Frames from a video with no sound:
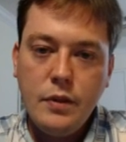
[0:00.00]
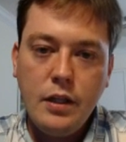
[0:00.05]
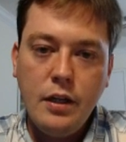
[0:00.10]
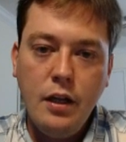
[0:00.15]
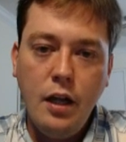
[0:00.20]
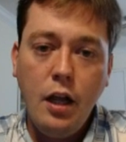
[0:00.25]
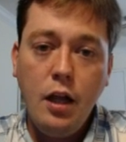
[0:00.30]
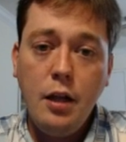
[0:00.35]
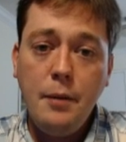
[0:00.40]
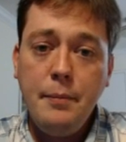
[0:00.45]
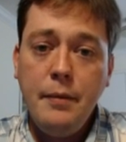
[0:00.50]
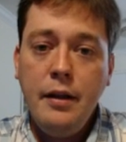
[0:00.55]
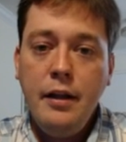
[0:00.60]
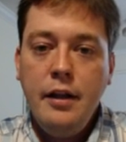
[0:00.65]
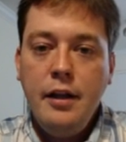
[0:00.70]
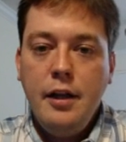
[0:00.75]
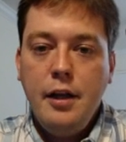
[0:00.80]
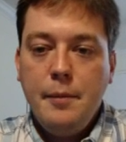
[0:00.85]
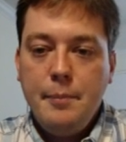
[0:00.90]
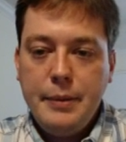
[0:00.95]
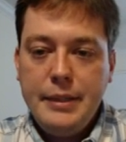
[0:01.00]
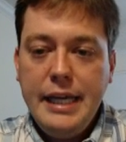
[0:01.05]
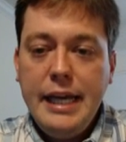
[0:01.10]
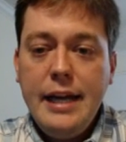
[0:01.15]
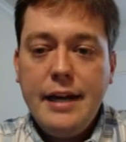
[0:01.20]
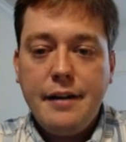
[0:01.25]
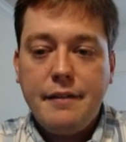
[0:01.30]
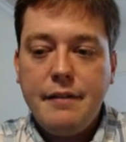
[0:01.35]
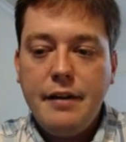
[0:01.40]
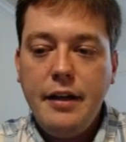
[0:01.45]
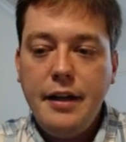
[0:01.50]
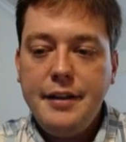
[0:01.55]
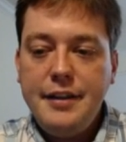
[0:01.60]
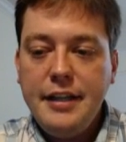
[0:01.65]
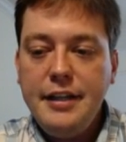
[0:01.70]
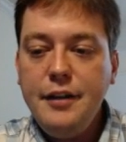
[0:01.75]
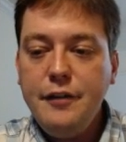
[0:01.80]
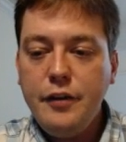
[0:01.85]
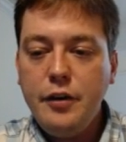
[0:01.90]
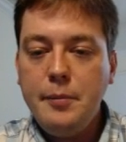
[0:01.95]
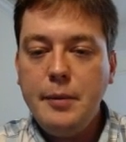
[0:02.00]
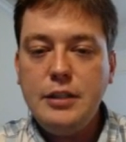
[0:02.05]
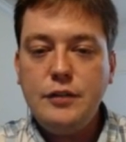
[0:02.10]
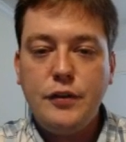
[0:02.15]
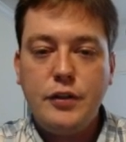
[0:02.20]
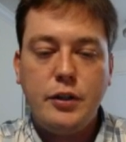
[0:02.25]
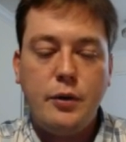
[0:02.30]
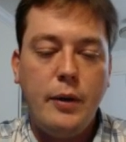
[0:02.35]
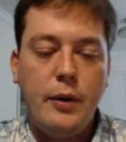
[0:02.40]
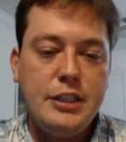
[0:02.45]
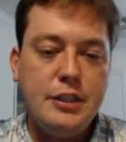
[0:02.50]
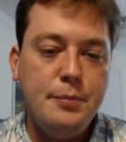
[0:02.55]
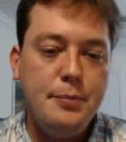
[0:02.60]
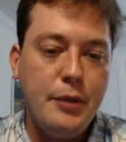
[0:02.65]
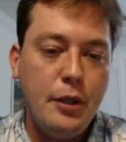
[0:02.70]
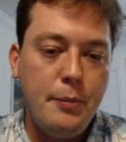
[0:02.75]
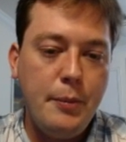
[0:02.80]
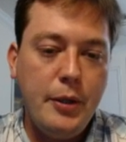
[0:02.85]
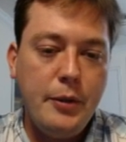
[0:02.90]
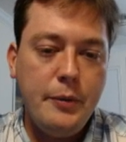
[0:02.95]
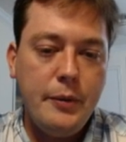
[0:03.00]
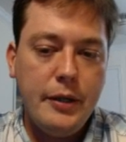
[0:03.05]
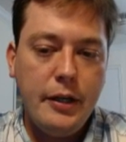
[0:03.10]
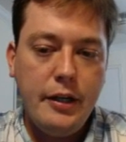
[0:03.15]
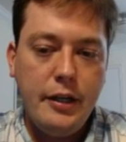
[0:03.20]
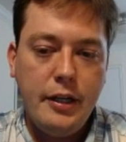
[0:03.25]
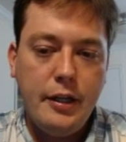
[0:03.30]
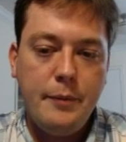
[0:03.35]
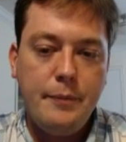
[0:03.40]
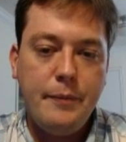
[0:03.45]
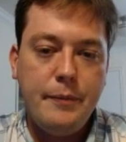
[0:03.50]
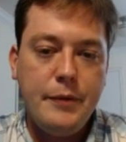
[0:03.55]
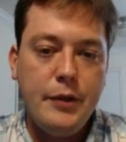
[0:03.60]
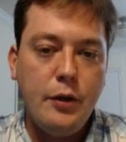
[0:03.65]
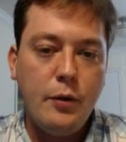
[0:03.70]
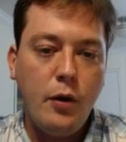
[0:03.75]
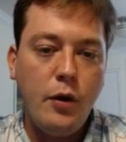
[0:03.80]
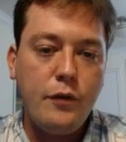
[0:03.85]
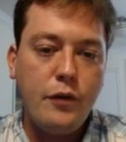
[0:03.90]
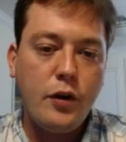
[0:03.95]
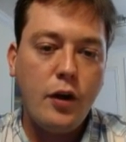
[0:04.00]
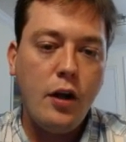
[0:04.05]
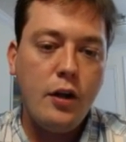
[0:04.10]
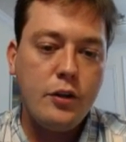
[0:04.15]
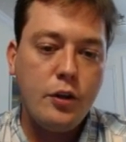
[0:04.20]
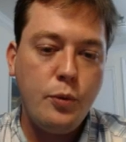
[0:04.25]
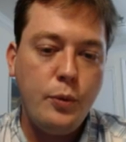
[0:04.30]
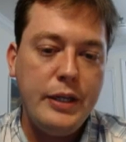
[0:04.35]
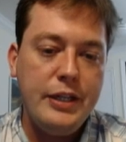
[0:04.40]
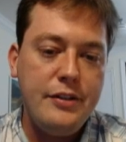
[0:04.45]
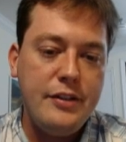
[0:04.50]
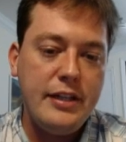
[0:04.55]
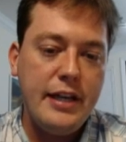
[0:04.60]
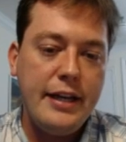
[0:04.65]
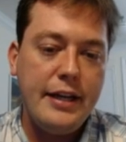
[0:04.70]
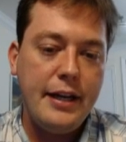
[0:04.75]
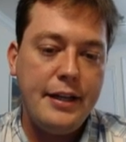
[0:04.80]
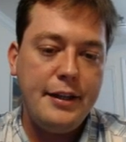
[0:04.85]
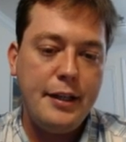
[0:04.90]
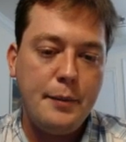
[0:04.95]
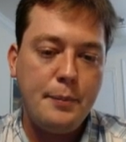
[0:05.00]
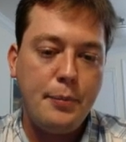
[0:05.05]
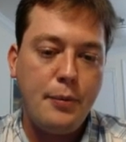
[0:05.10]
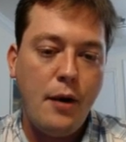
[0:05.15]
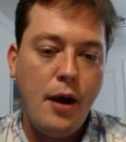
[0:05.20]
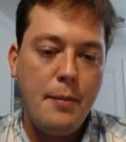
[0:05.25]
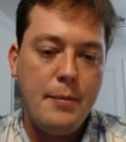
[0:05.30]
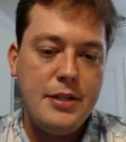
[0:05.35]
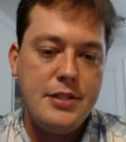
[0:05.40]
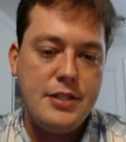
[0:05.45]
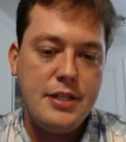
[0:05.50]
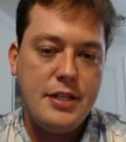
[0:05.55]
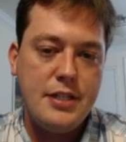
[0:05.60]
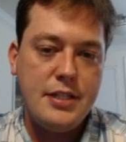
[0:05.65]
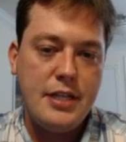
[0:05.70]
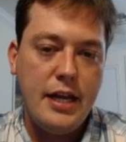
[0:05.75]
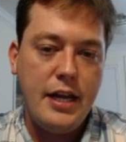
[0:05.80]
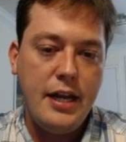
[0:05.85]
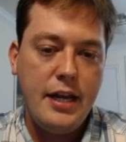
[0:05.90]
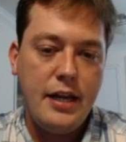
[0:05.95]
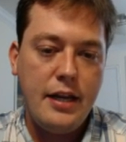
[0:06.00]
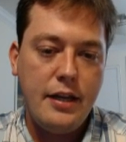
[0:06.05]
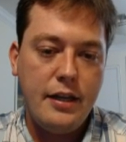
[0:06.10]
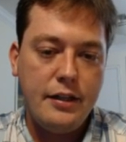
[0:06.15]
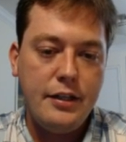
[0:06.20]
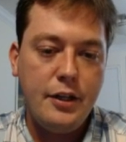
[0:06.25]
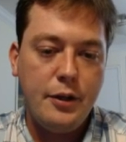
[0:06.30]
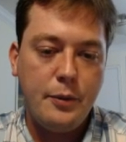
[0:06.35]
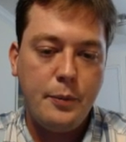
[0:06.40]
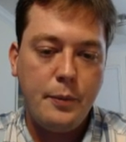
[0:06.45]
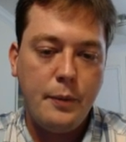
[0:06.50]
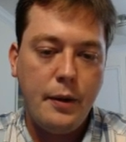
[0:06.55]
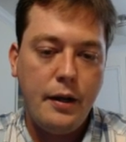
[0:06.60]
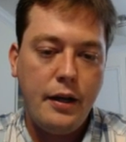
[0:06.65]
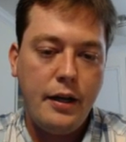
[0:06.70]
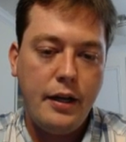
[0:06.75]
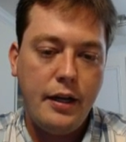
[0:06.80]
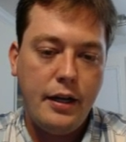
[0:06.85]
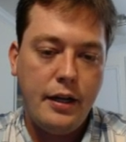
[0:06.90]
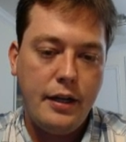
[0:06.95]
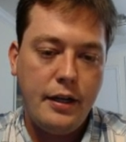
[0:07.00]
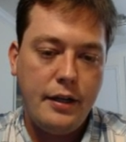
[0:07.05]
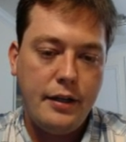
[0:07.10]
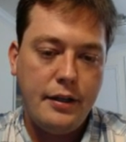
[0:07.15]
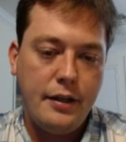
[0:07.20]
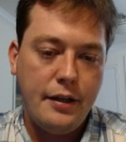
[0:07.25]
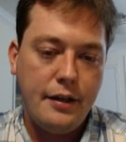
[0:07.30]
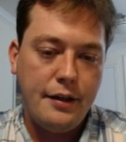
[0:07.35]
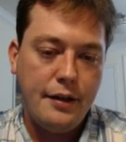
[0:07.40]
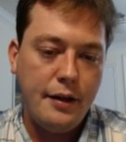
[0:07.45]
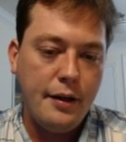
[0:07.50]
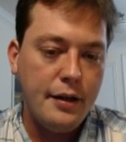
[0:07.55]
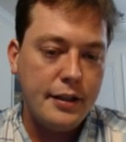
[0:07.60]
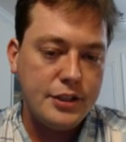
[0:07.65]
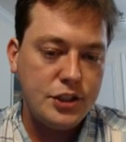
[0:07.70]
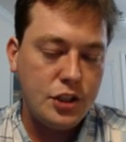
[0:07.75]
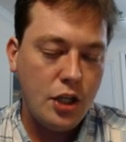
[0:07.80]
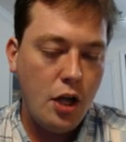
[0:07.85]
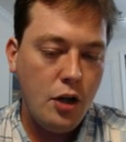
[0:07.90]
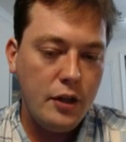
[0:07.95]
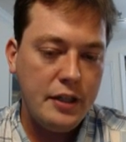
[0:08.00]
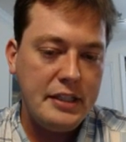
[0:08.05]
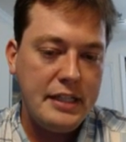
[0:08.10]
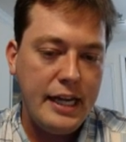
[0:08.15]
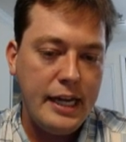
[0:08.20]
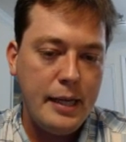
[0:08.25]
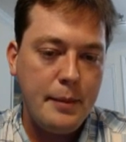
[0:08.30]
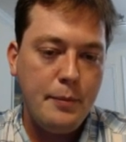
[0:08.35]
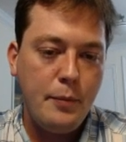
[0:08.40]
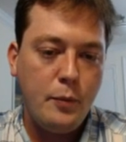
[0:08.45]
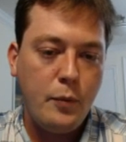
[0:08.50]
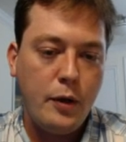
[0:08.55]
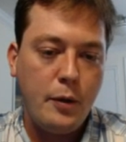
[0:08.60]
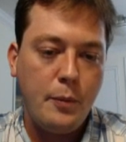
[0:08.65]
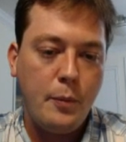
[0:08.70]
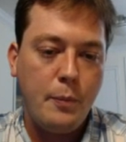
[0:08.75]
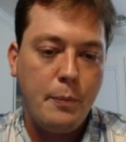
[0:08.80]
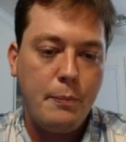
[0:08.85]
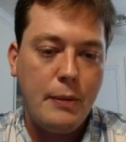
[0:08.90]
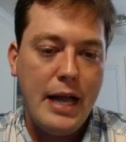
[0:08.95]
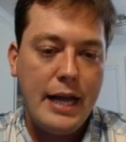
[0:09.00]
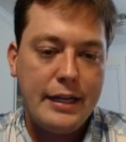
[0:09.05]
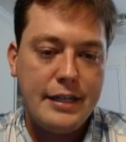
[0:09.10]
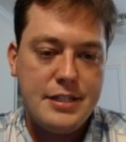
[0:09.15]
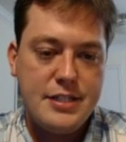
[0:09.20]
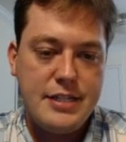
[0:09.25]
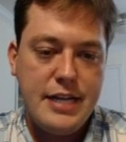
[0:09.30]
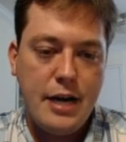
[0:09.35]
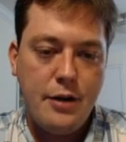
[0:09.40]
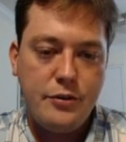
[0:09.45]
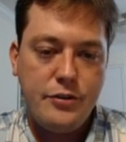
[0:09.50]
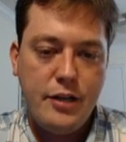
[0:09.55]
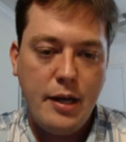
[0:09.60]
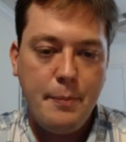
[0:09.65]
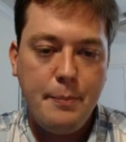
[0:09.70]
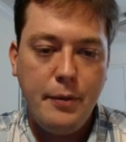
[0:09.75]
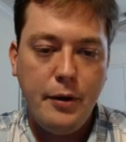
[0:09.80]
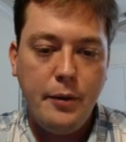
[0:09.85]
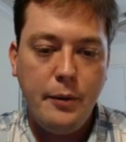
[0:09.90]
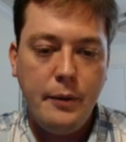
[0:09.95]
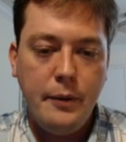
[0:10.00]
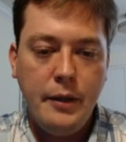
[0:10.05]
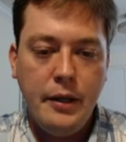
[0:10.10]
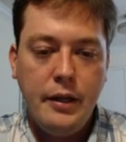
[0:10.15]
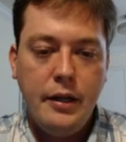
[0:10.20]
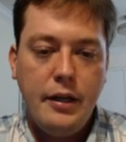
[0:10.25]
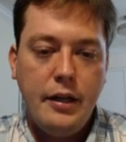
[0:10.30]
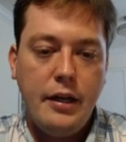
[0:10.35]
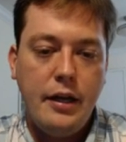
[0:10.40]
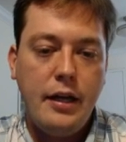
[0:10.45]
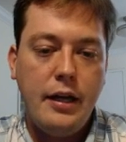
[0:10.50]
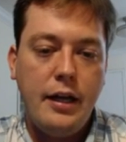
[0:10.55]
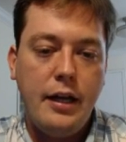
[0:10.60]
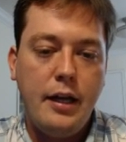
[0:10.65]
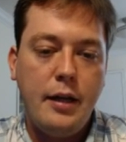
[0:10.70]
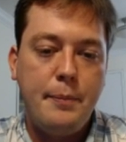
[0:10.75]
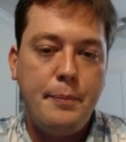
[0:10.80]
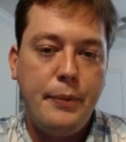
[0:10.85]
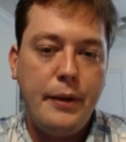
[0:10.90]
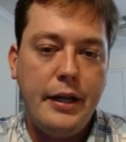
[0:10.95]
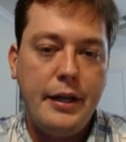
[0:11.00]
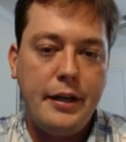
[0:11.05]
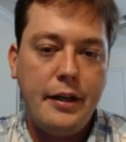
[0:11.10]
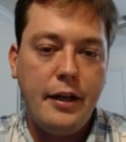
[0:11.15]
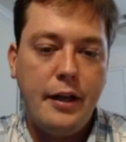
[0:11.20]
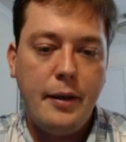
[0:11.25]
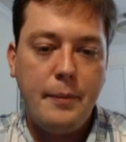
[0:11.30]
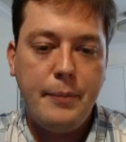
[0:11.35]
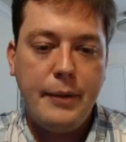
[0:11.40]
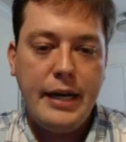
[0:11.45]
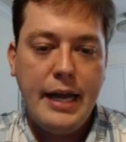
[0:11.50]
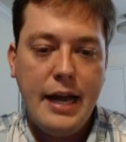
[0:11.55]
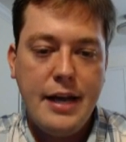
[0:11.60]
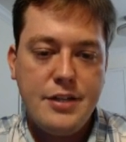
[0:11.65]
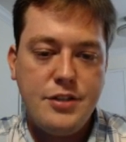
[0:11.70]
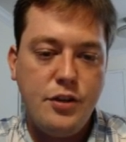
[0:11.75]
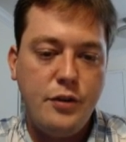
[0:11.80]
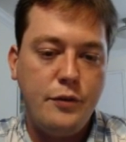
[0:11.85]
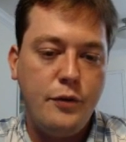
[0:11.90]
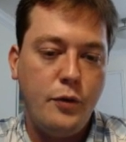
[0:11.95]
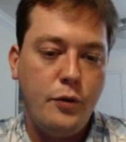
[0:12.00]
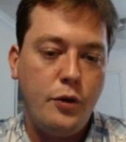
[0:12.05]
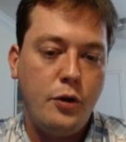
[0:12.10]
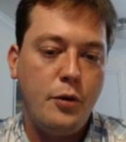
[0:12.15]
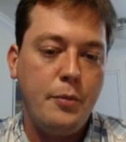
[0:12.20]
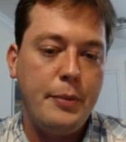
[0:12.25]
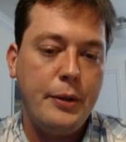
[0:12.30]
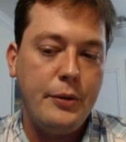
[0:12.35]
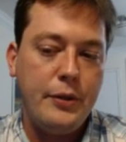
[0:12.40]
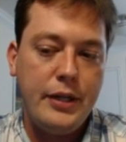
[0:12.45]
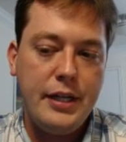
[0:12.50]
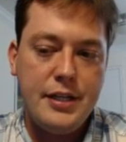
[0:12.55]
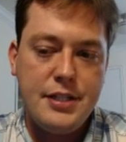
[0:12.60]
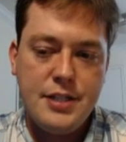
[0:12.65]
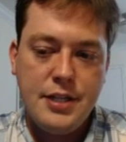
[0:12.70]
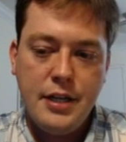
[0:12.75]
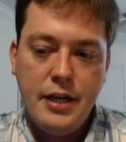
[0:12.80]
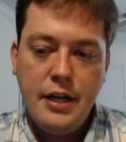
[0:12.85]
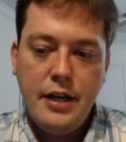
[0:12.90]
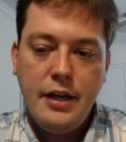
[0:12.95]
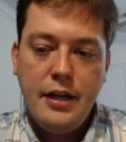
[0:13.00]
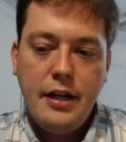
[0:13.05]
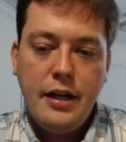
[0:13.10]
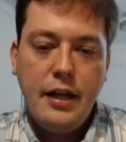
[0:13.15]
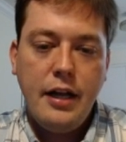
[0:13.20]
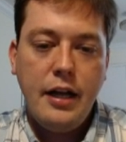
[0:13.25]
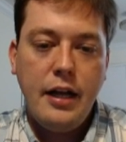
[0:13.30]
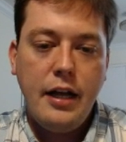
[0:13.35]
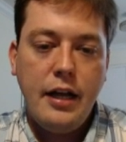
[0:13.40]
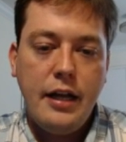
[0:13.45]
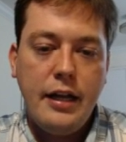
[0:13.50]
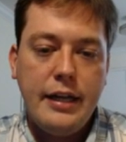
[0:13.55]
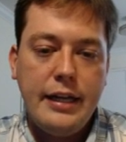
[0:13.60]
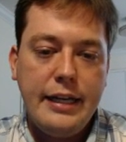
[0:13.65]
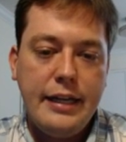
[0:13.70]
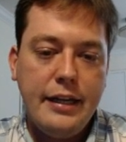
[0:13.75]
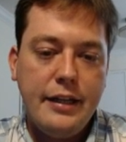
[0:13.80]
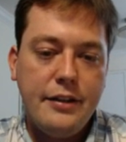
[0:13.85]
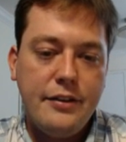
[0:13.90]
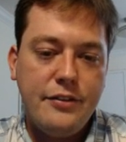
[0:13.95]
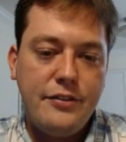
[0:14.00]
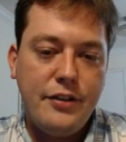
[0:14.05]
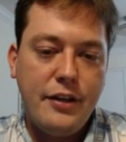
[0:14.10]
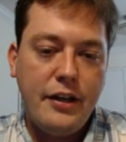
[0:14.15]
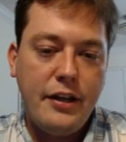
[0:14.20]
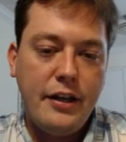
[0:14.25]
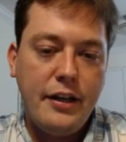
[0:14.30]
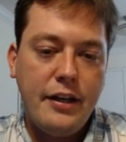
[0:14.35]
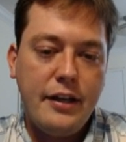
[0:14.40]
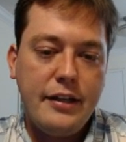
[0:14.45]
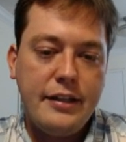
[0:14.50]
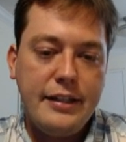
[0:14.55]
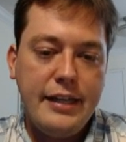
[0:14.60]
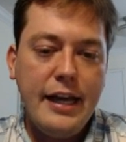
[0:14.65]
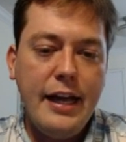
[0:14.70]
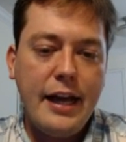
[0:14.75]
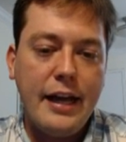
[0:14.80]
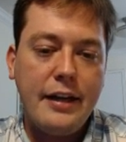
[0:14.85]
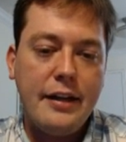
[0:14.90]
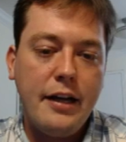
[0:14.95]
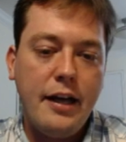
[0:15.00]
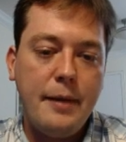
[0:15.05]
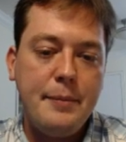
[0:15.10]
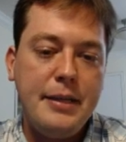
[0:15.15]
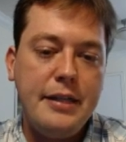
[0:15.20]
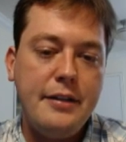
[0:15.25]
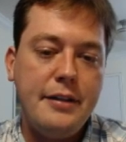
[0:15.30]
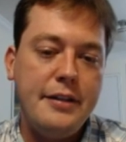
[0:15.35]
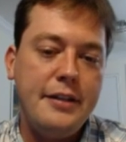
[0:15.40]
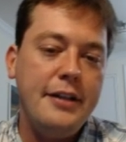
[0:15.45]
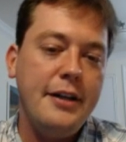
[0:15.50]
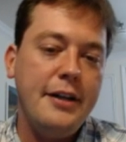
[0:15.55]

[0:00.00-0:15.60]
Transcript: But yeah, thank you very much for the question, Bilbo. Overall, Queen D8 I think promises a solid game where black is down tempo, but has no vulnerabilities. I mean,